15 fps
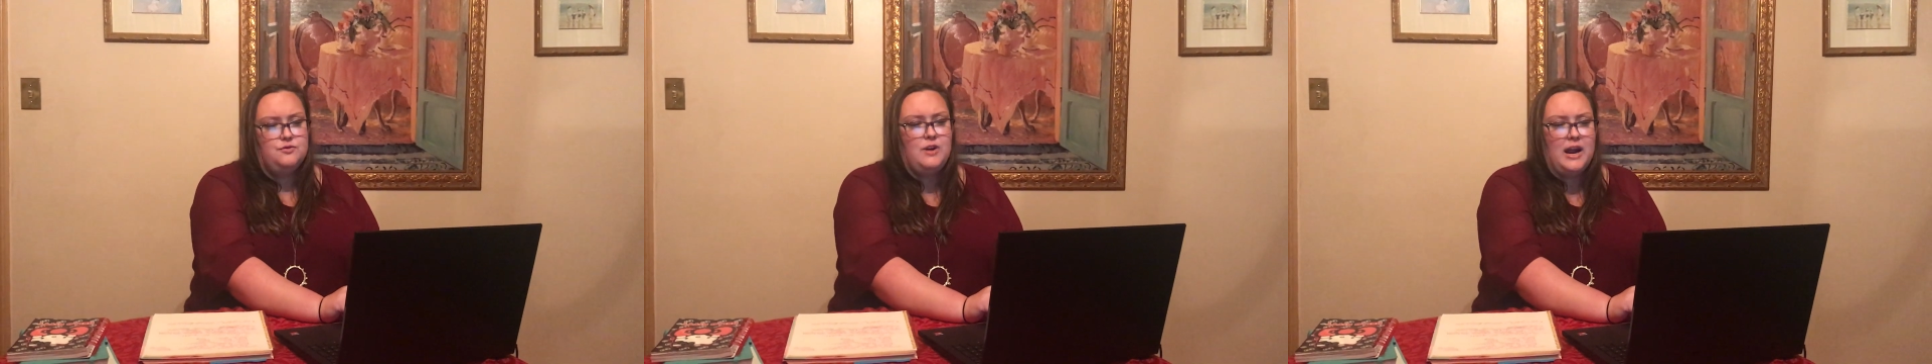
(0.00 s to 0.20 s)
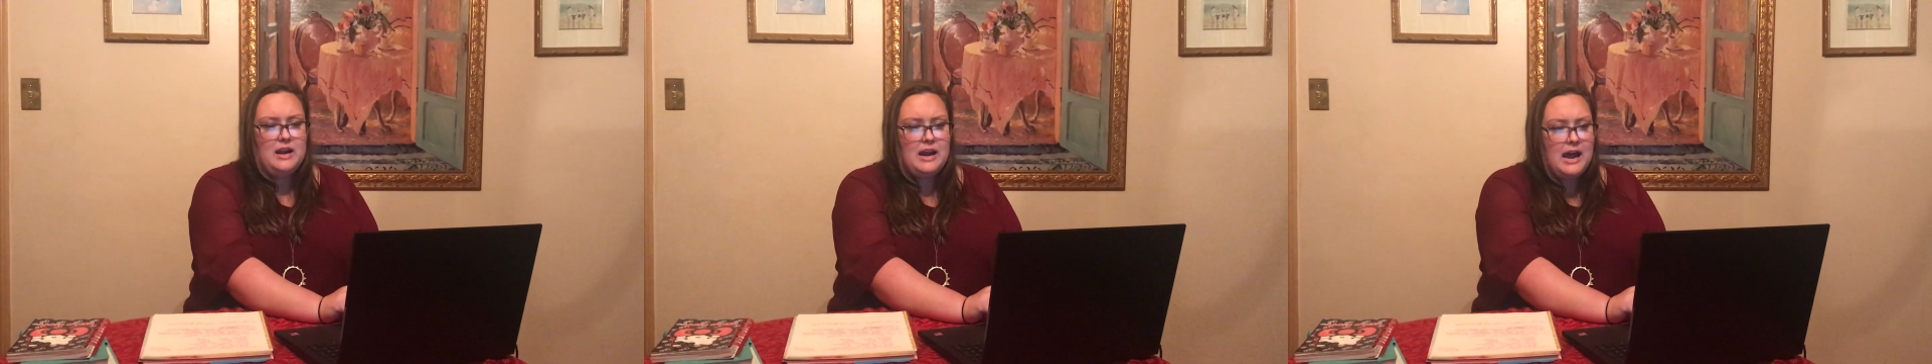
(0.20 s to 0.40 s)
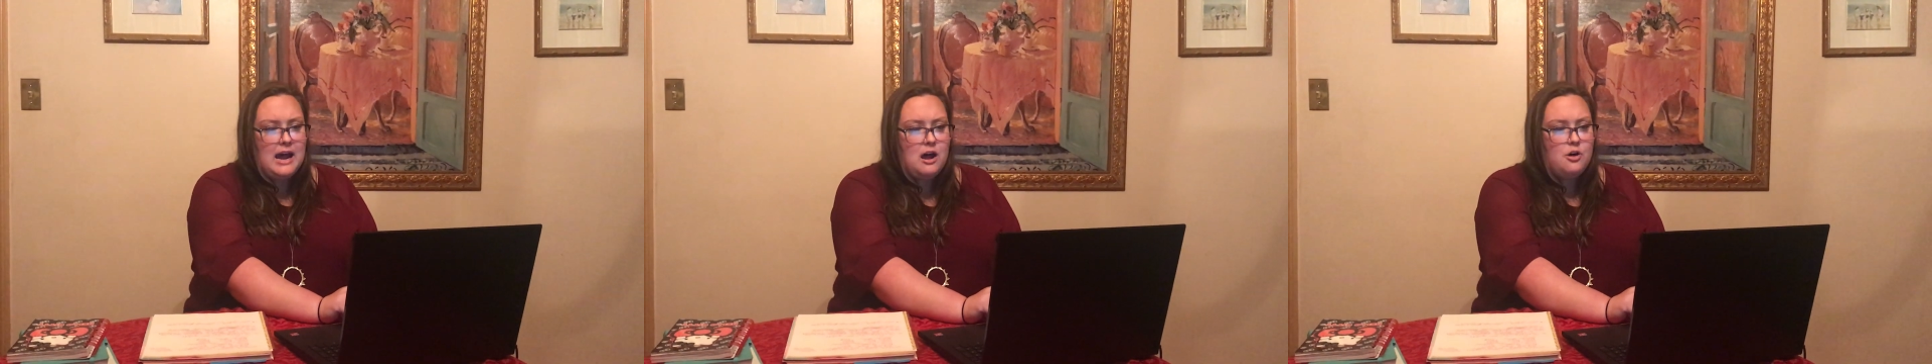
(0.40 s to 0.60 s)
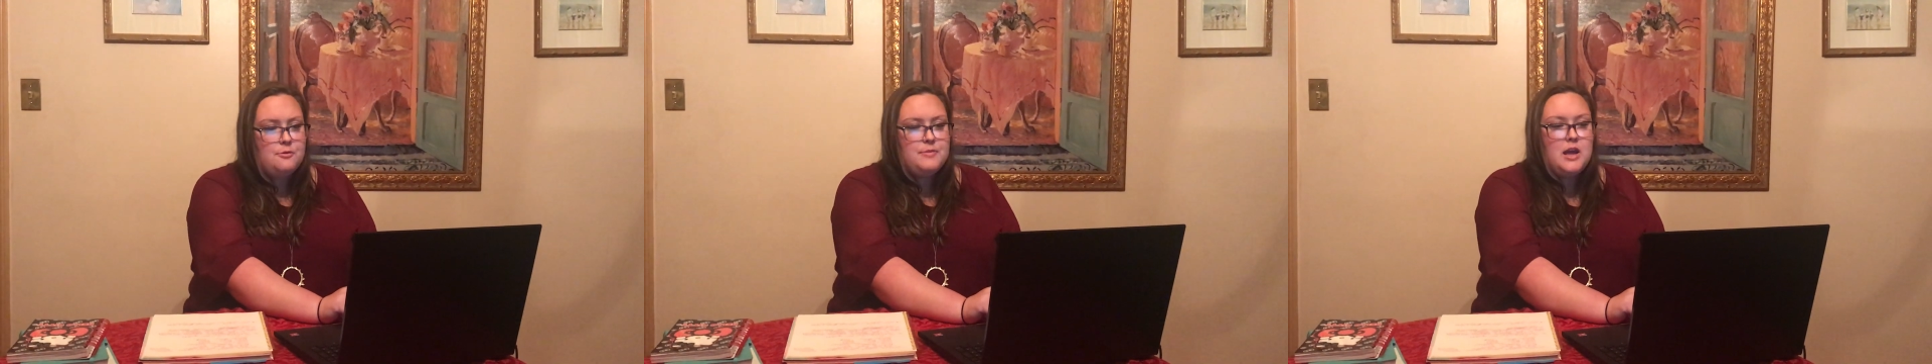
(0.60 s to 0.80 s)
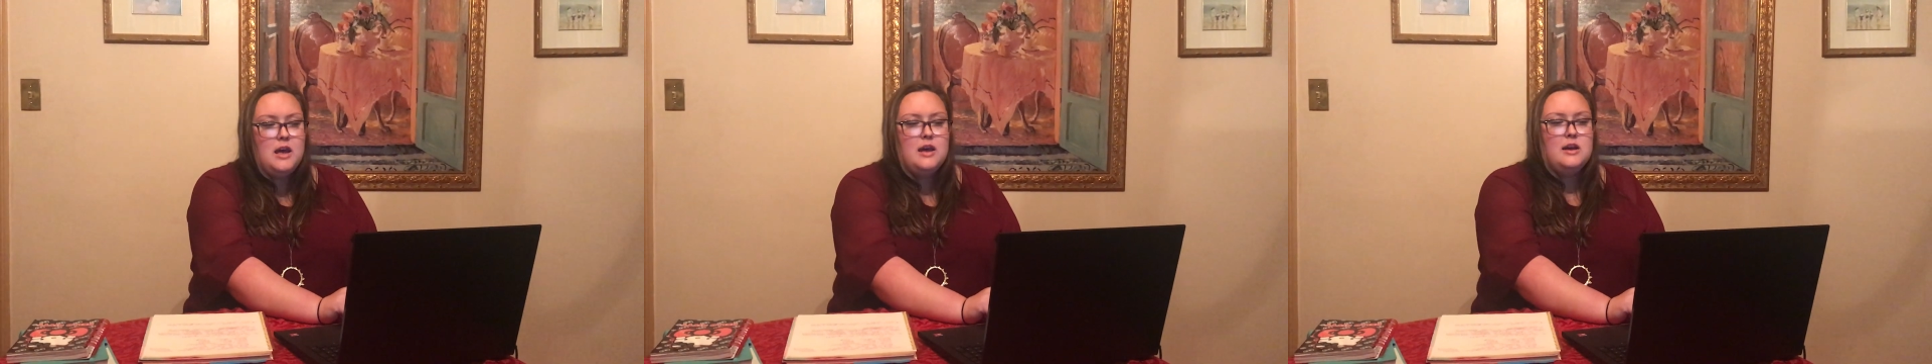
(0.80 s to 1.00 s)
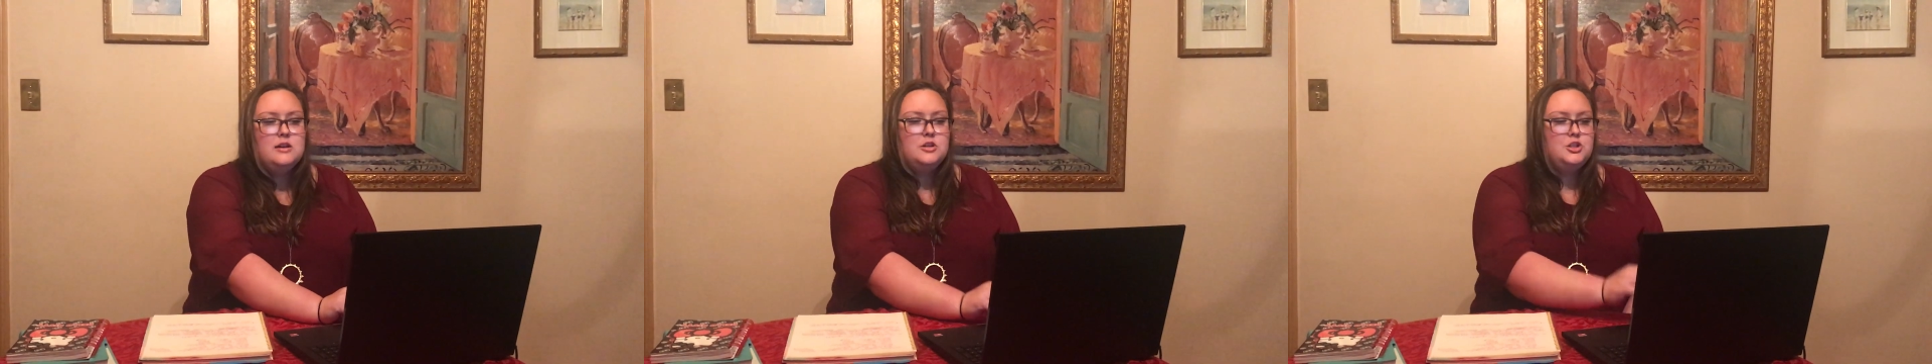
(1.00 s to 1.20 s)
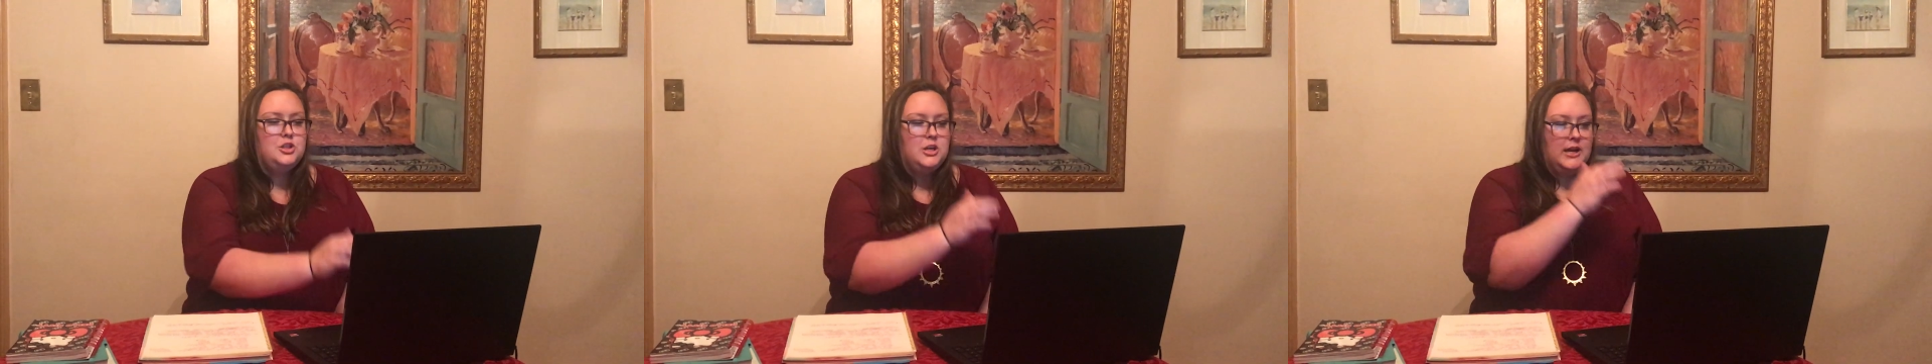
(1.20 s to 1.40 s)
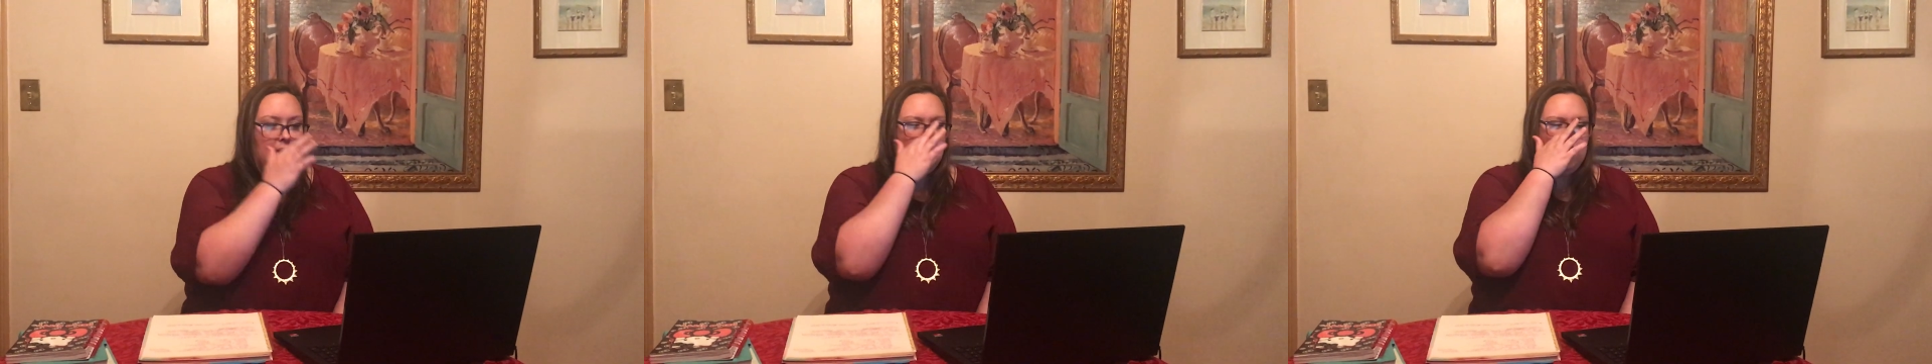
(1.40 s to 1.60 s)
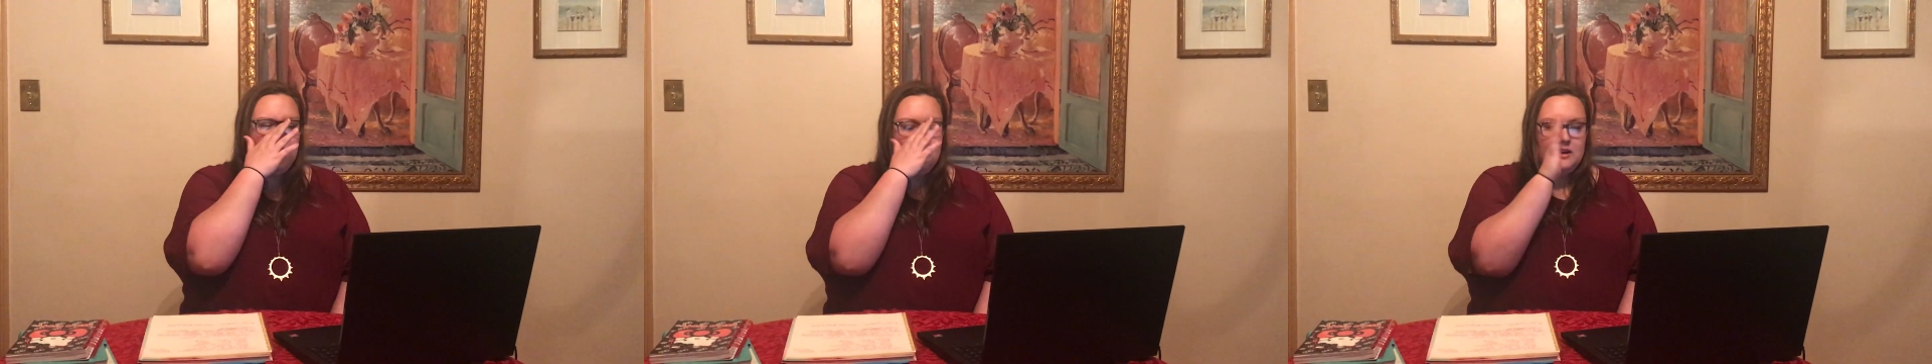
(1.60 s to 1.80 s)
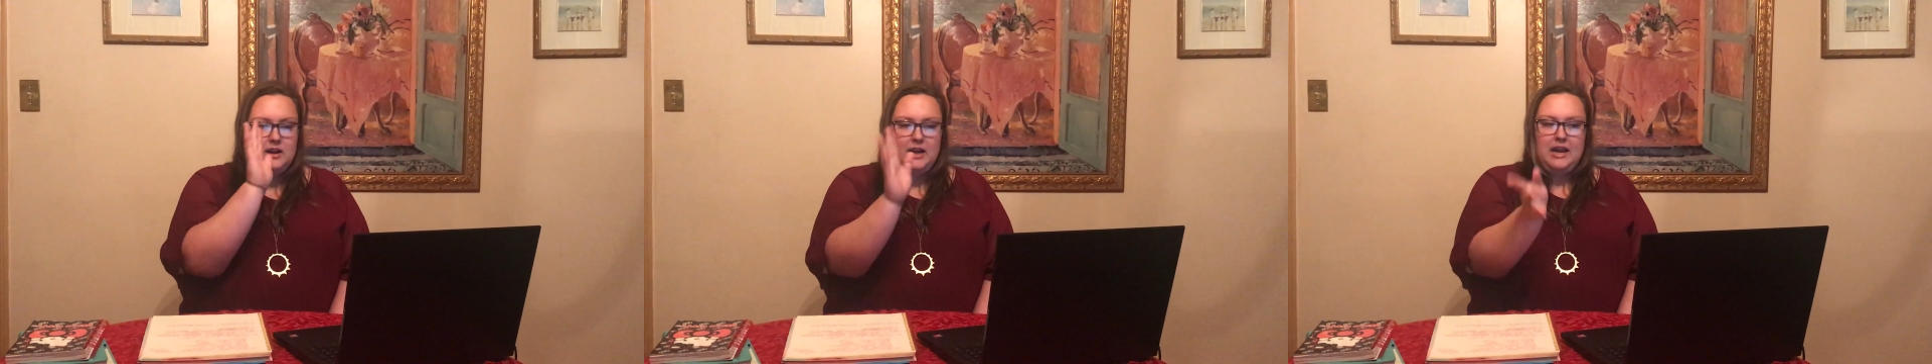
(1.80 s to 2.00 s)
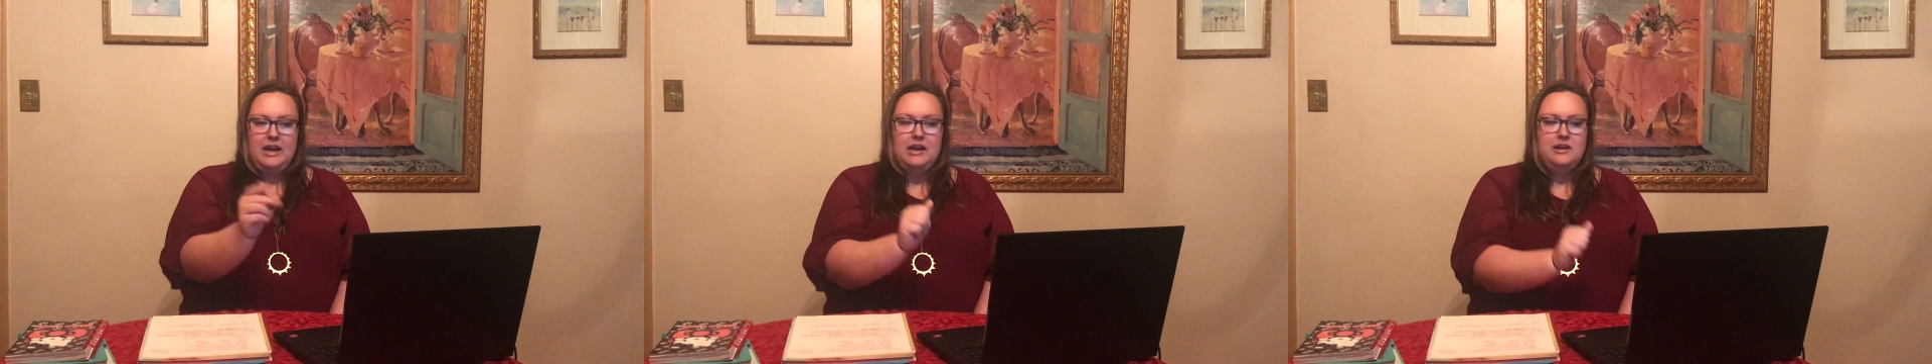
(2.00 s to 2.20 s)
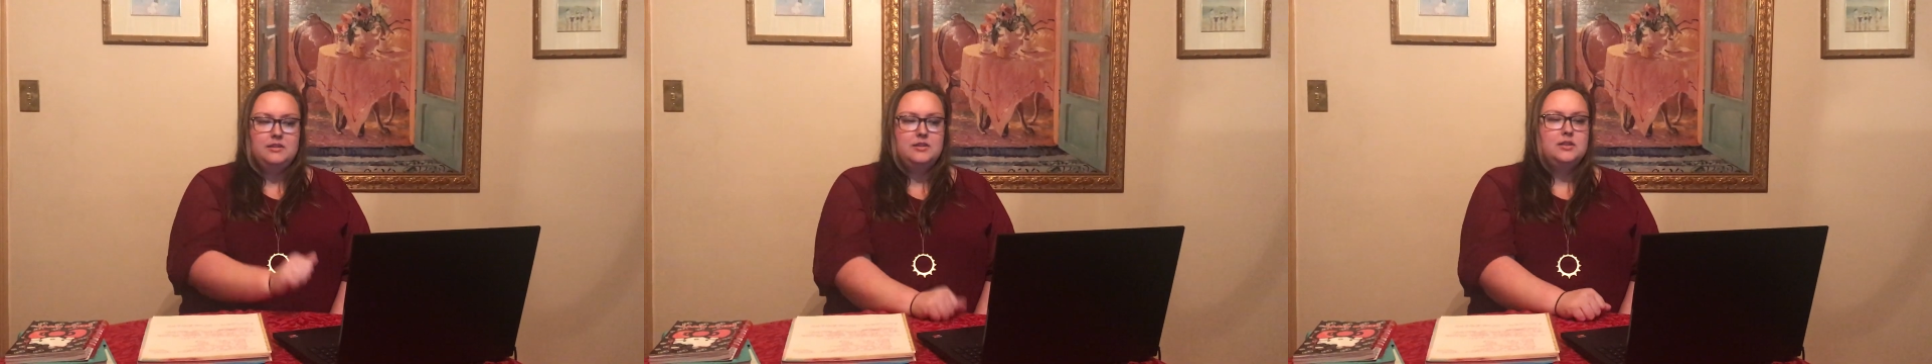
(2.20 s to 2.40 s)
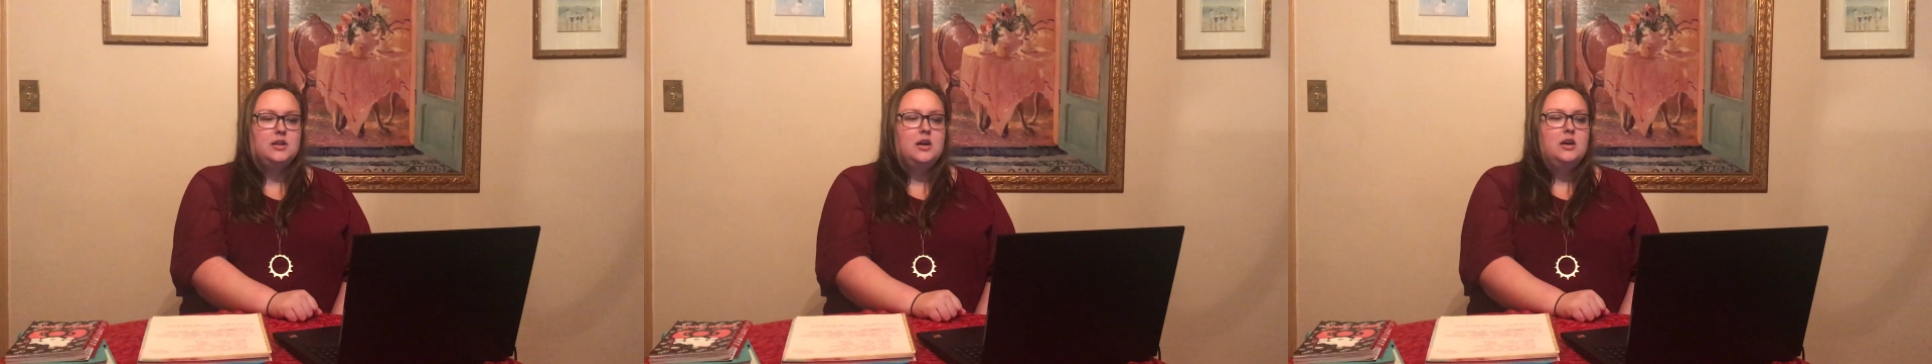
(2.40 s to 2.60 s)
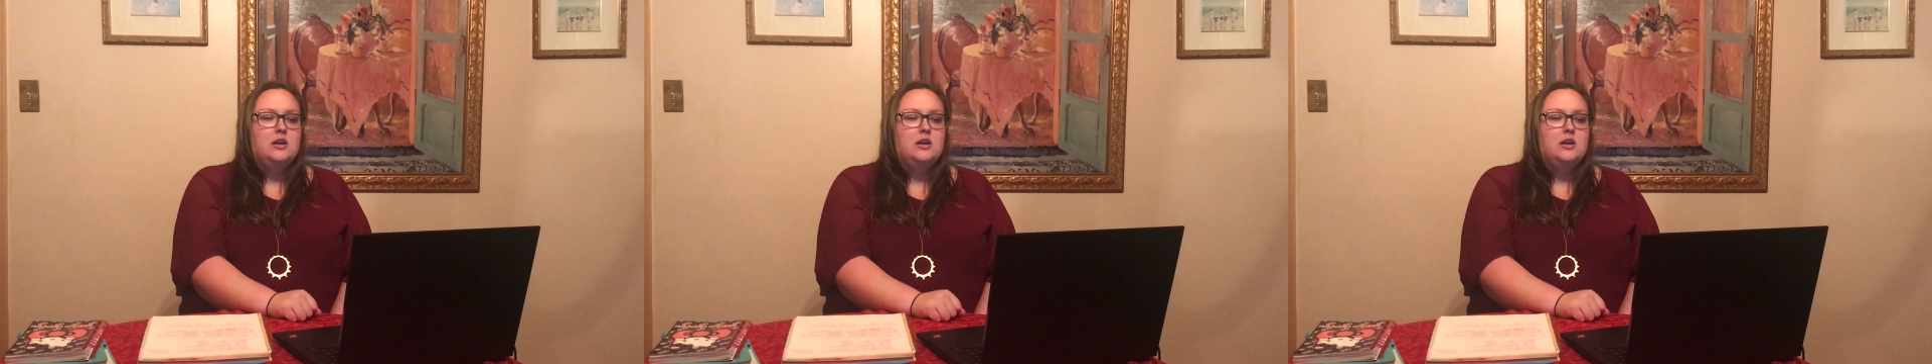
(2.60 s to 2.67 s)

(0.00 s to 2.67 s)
Right now, she is